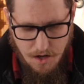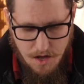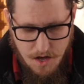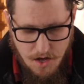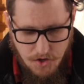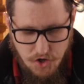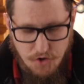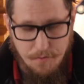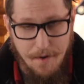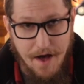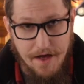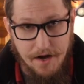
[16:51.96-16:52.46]

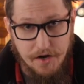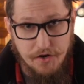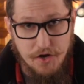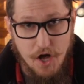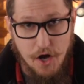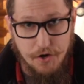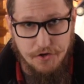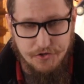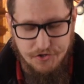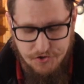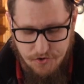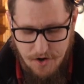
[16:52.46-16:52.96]
You might have
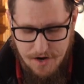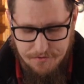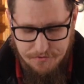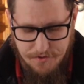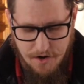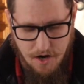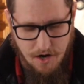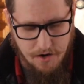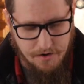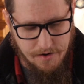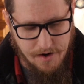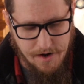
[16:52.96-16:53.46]
noticed right
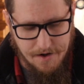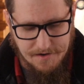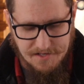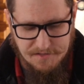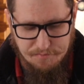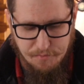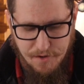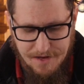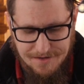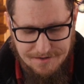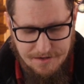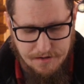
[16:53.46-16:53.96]
there, and I
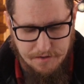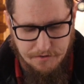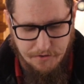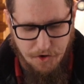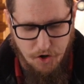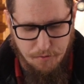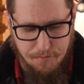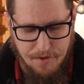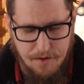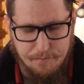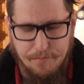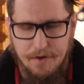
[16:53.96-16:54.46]
explained it a
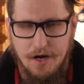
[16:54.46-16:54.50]
little bit,